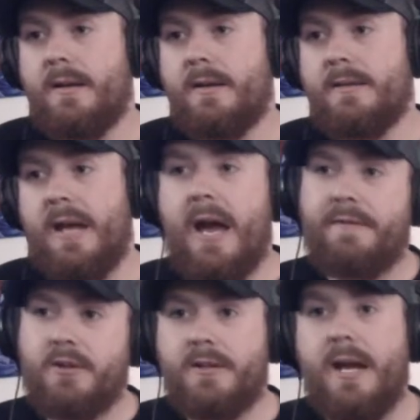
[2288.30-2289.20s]
Day
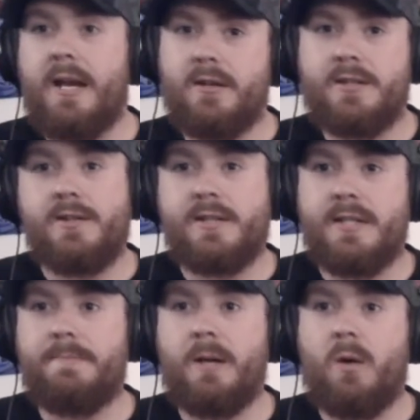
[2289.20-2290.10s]
after day, you're still
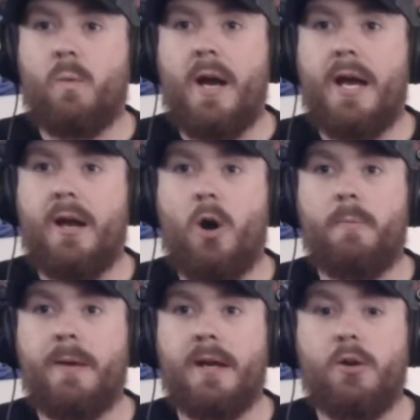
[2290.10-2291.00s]
sleeping away,
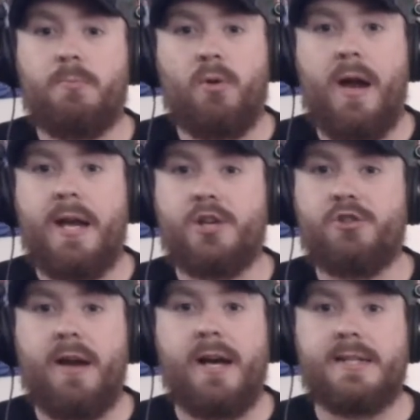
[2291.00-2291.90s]
hoping you pray and
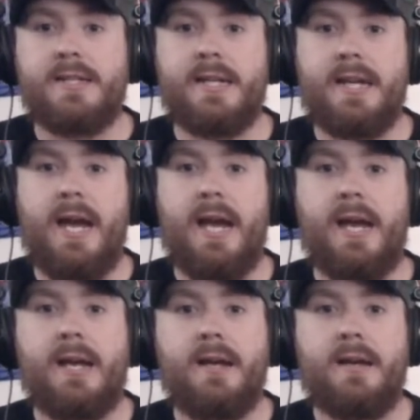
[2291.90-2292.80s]
try not to
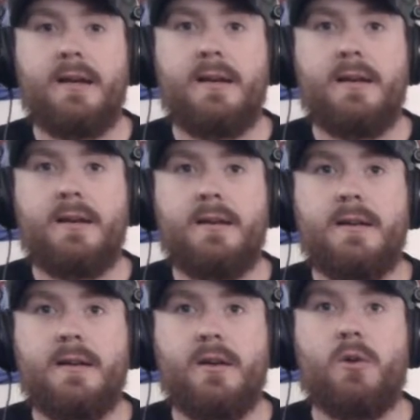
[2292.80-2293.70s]
decay.
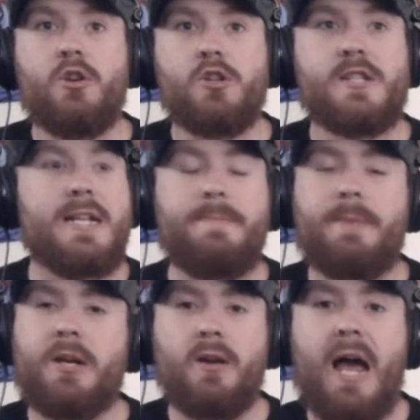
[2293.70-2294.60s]
You're
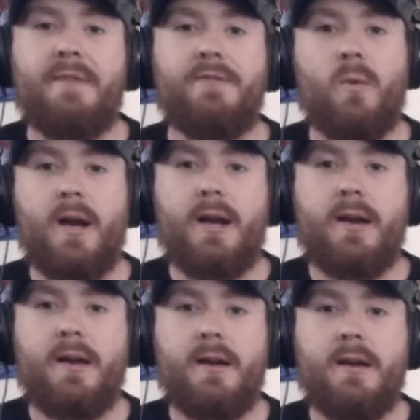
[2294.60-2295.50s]
sleeping your life away.
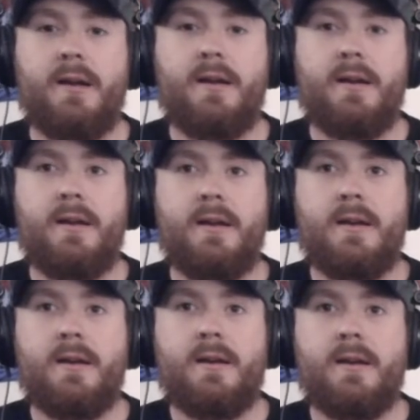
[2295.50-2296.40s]

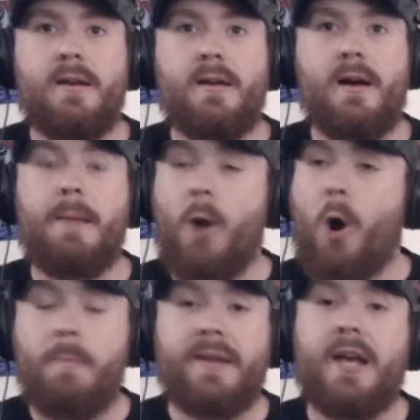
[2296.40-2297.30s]
I'm
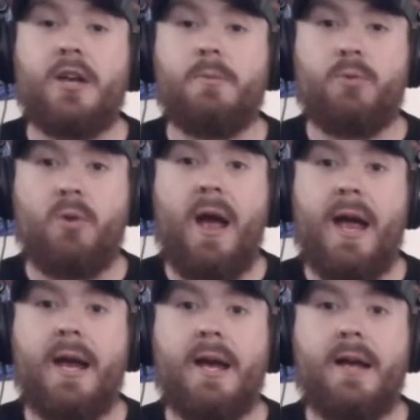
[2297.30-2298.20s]
hoping that you
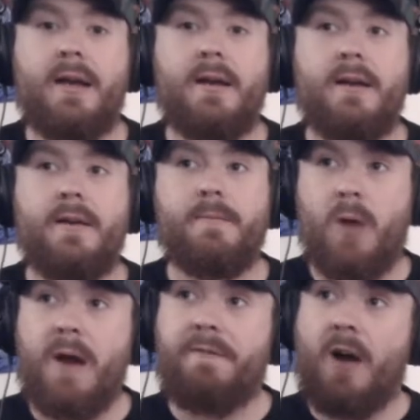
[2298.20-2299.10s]
pray
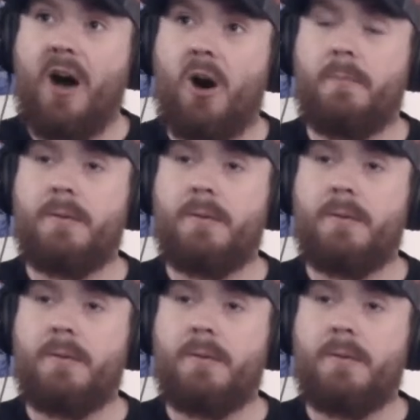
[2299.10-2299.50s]
for help,